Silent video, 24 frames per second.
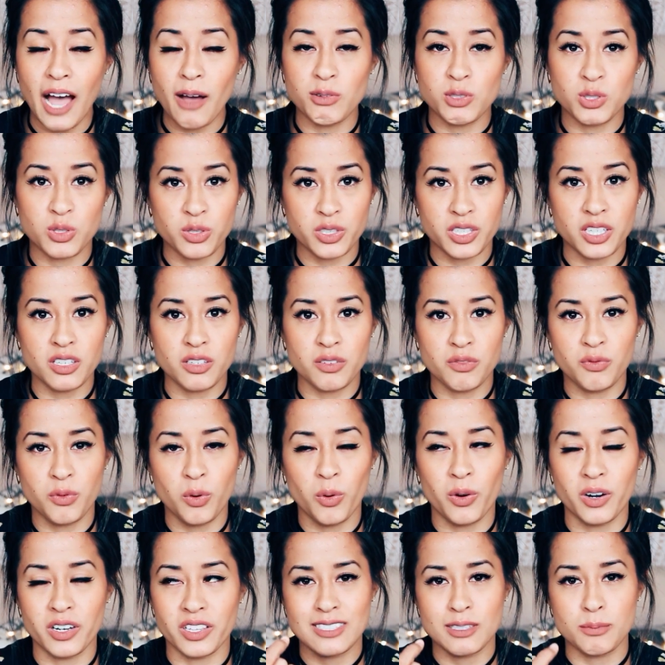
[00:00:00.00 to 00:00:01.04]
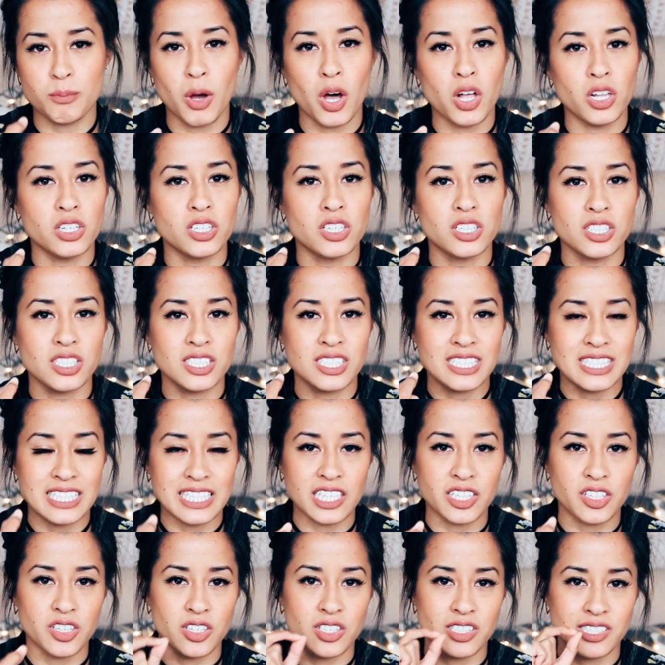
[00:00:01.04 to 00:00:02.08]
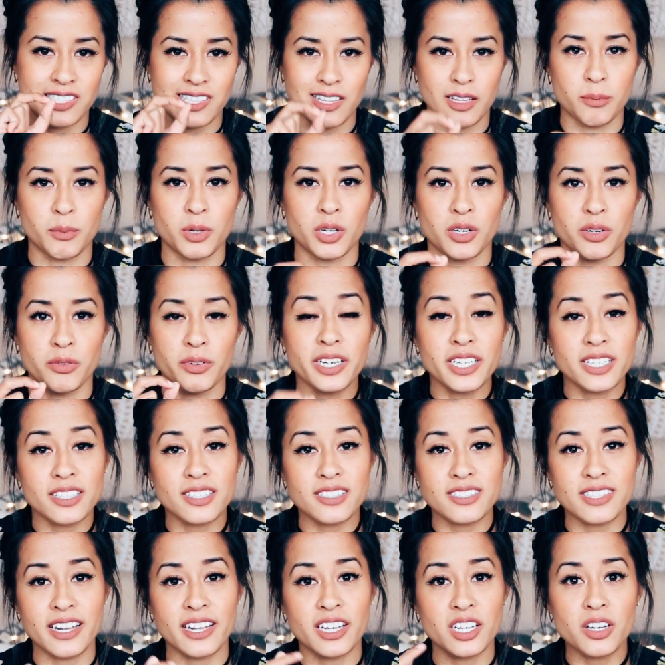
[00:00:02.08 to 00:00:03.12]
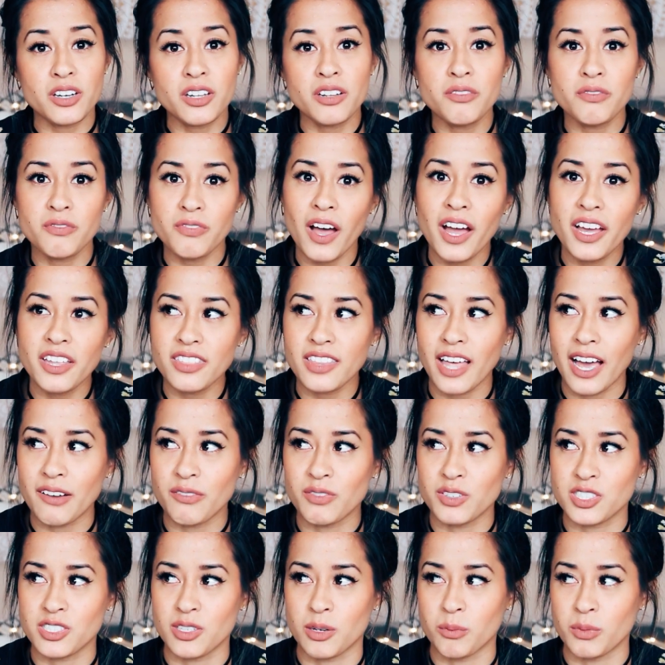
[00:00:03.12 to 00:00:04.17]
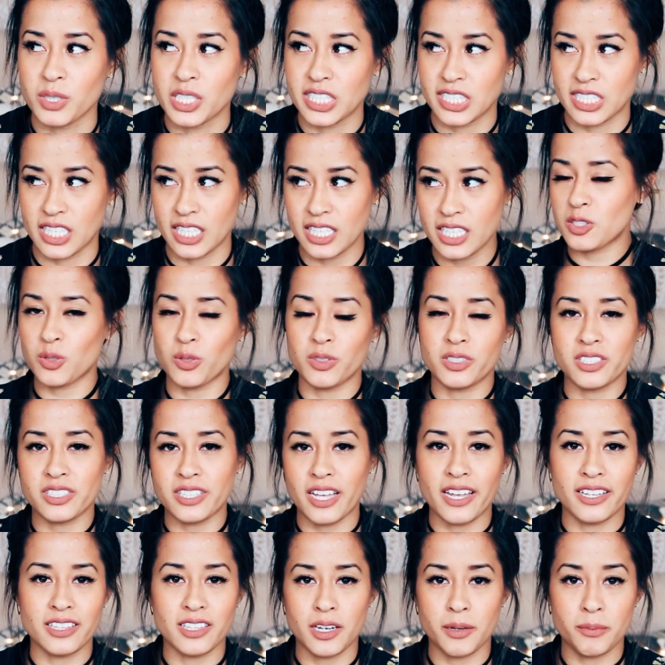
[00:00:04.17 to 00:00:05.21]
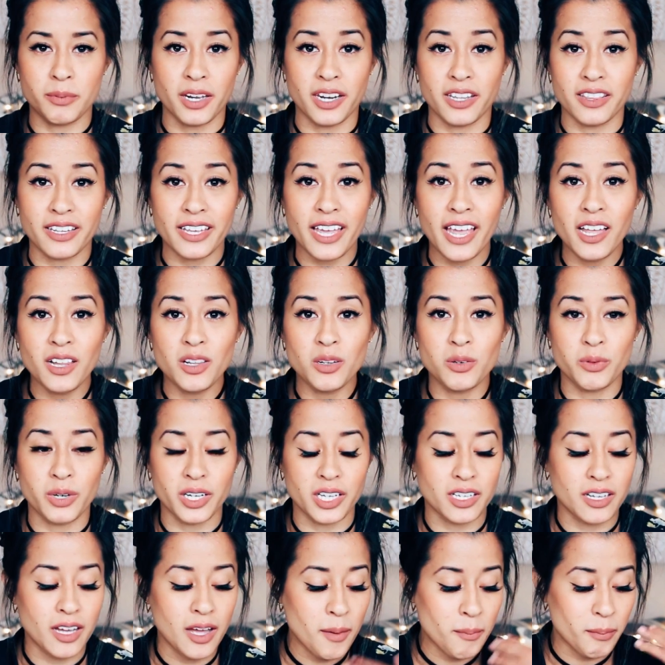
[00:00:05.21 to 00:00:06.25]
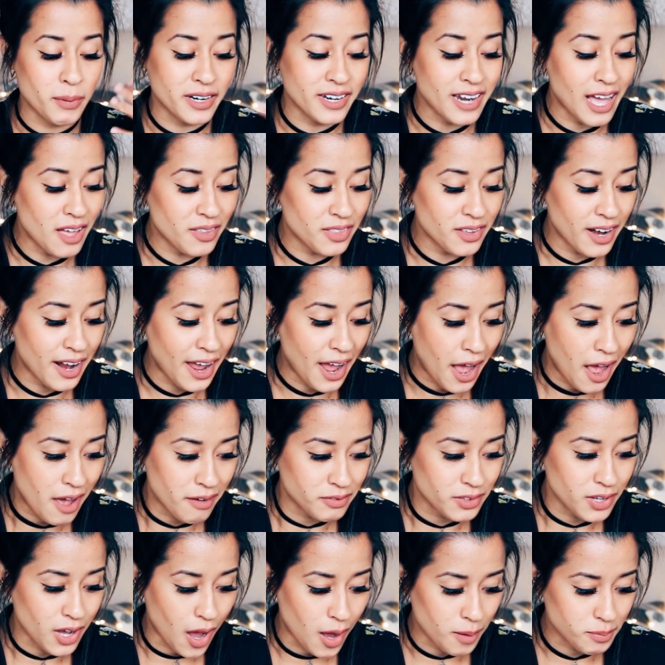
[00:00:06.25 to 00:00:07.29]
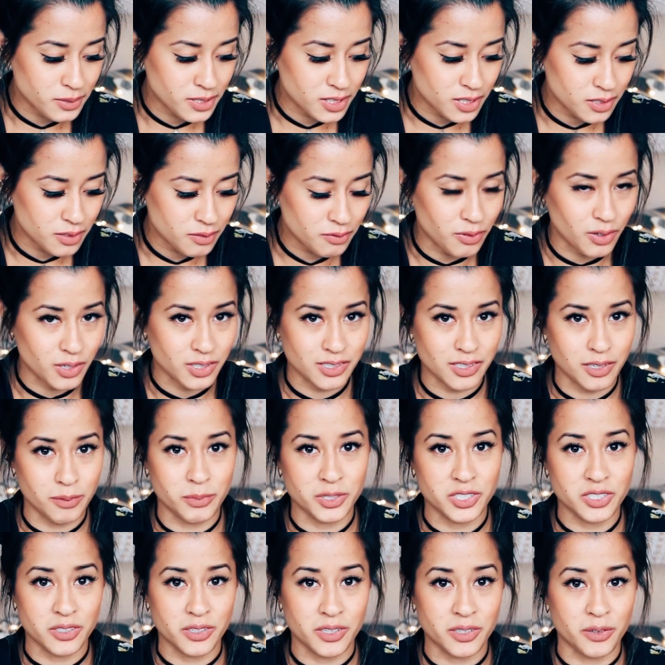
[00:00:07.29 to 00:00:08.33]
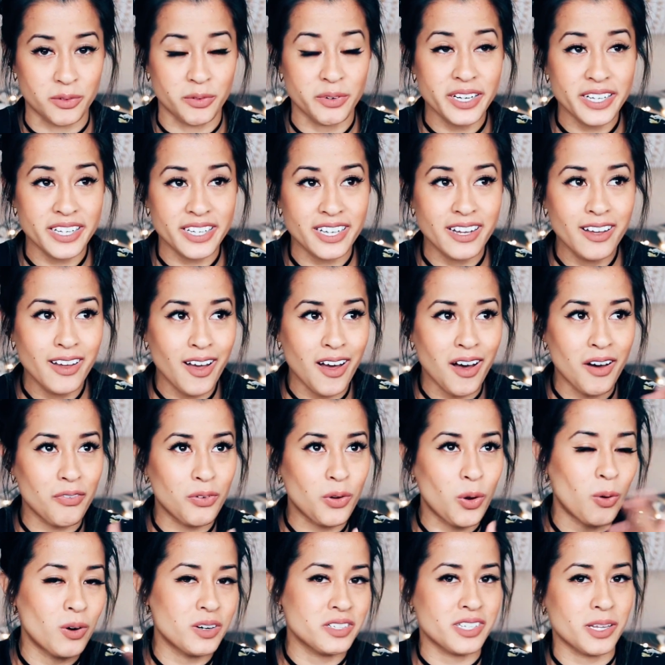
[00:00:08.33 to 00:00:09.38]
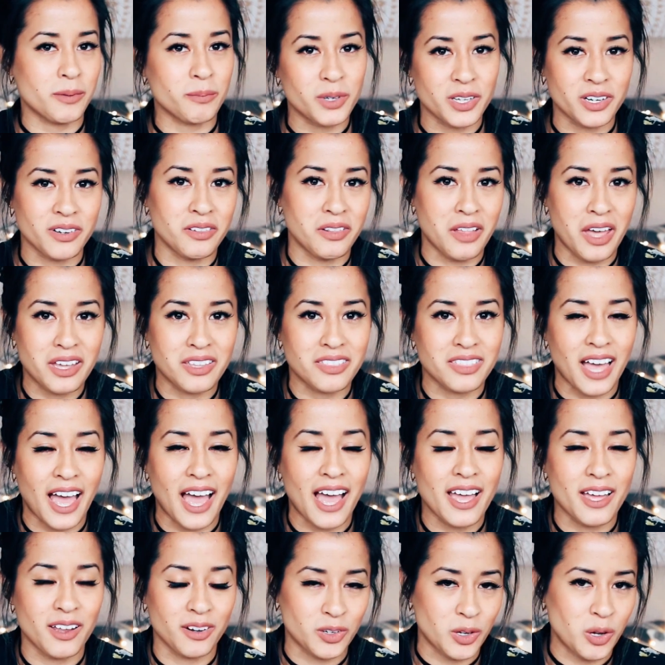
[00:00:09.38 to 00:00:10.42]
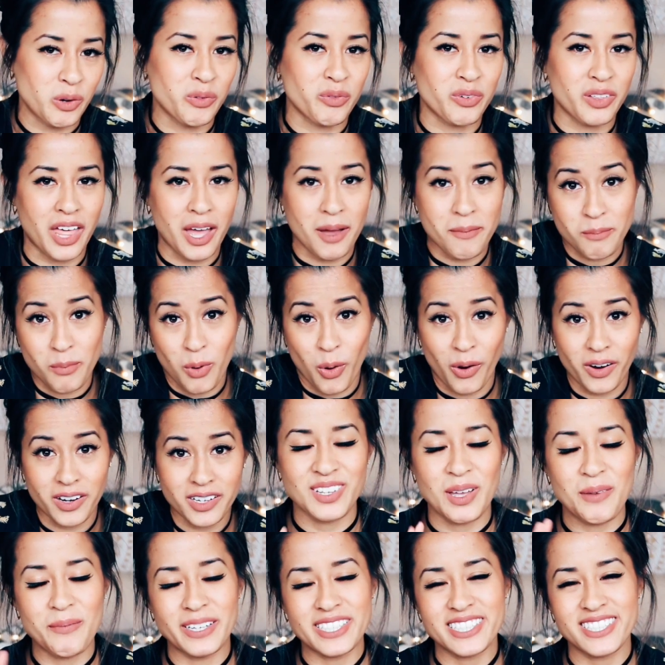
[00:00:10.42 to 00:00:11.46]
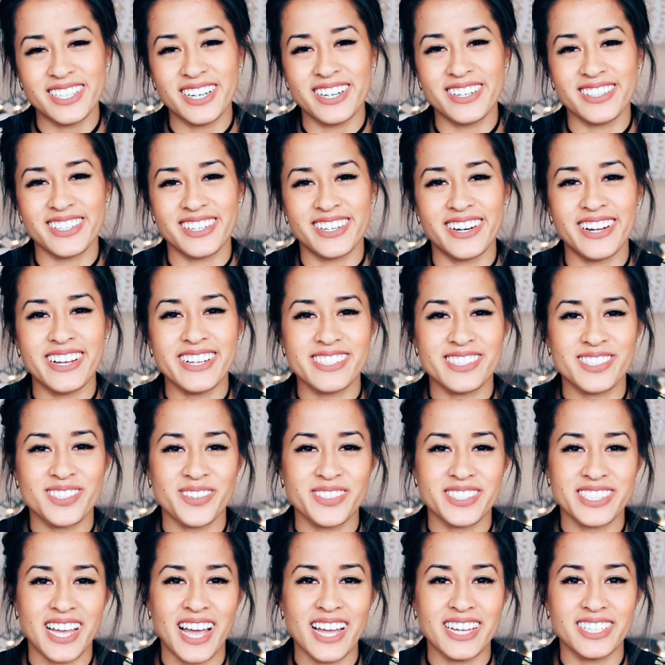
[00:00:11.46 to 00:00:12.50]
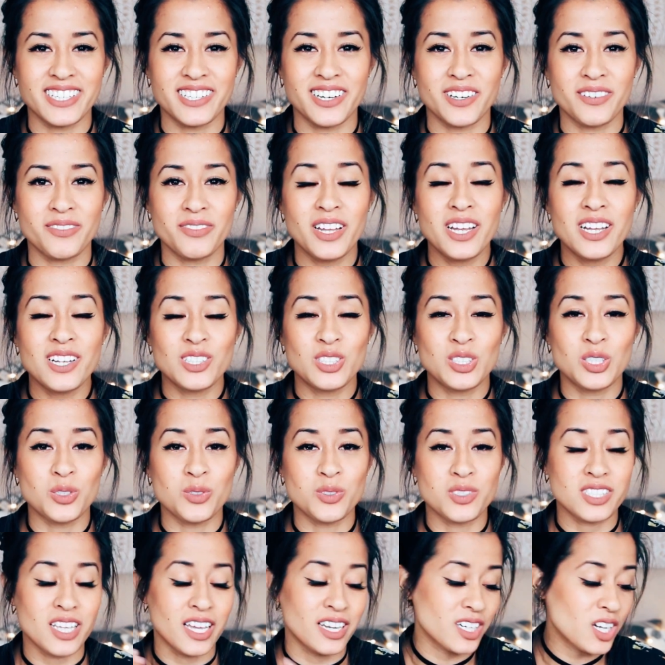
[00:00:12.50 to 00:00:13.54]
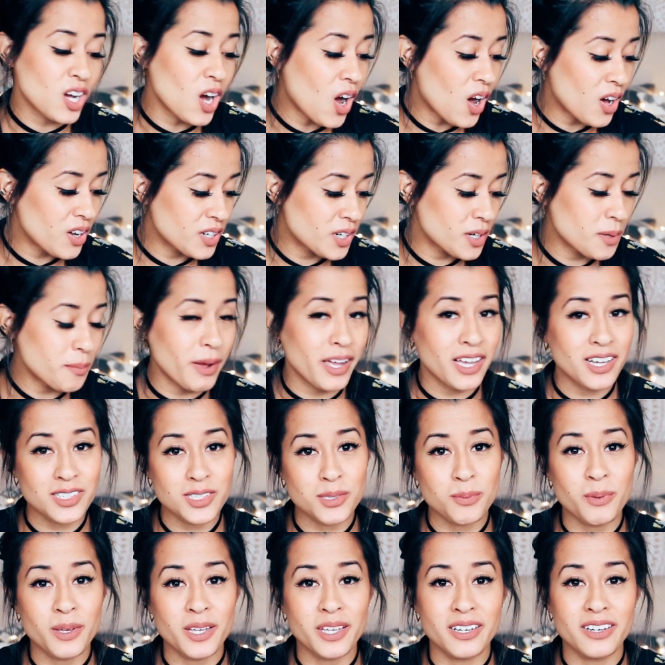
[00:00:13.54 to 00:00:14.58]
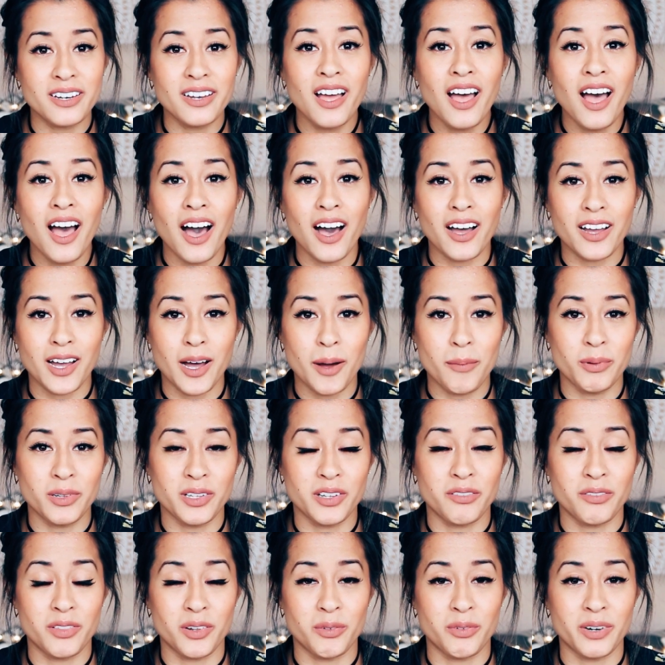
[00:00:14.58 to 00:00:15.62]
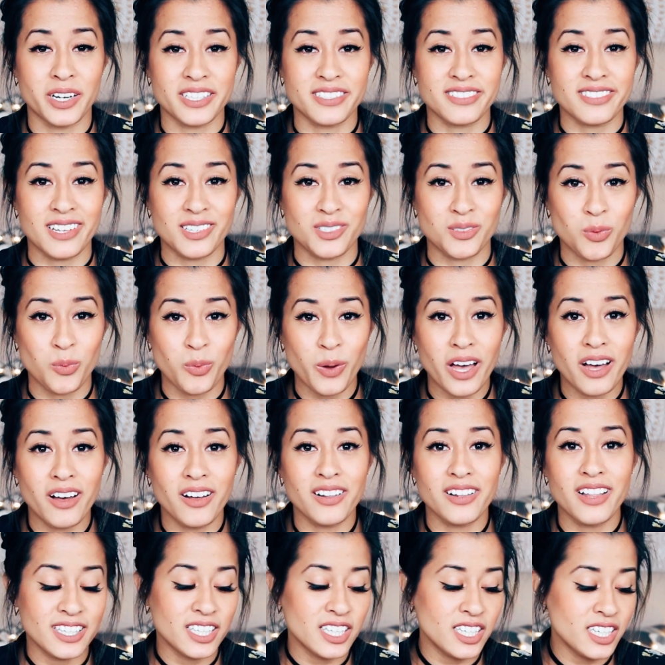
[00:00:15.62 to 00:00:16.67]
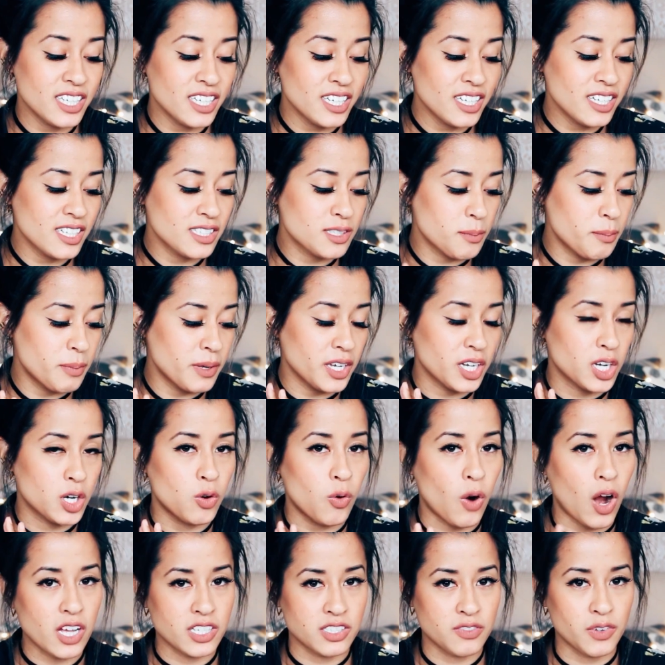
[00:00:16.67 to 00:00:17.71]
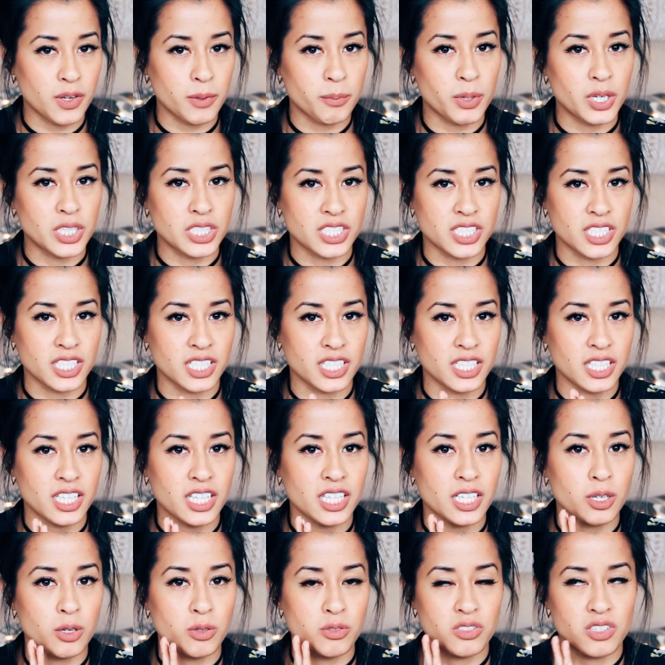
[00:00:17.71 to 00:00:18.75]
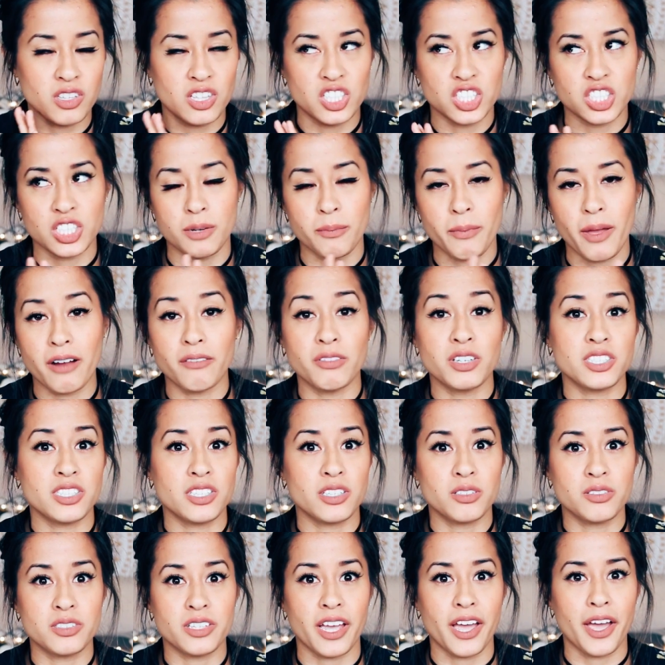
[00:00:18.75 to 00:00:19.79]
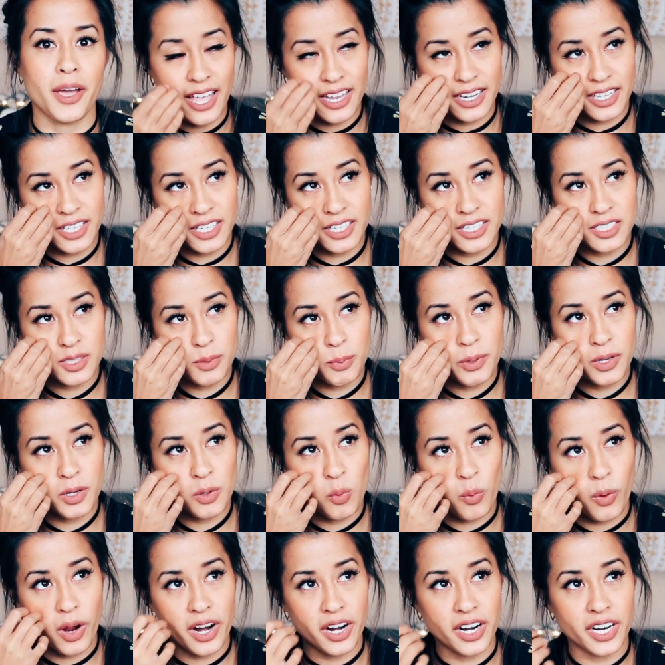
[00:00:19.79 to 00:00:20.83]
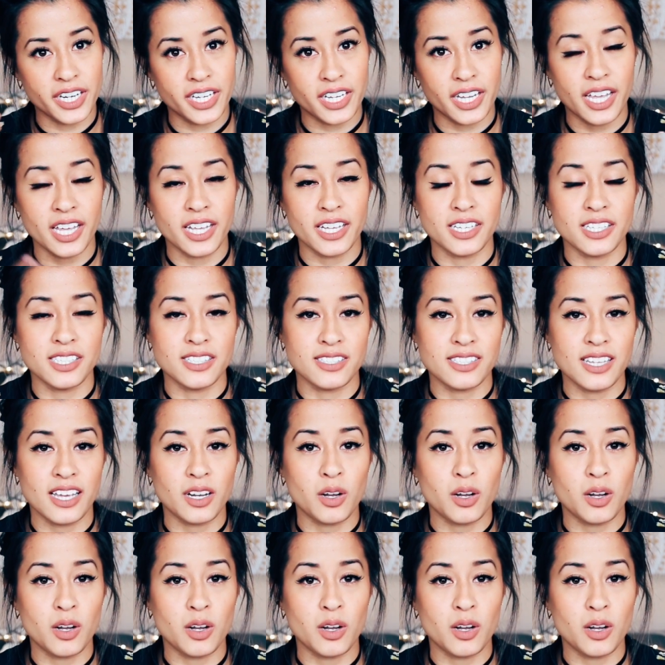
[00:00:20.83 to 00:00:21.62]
I was looking for smaller, sleeker, slimmer rings and I couldn't find that for some reason. So I ended up getting the Kalo ring, but now that I have the option for a slimmer, sleeker ring, of course I'm gonna like that and go for that more. So I mentioned earlier, Enso was kind enough to send Connor, my husband, a couple of the rings as well. He is a big CrossFit person. He goes to the gym every single day and he's been wearing his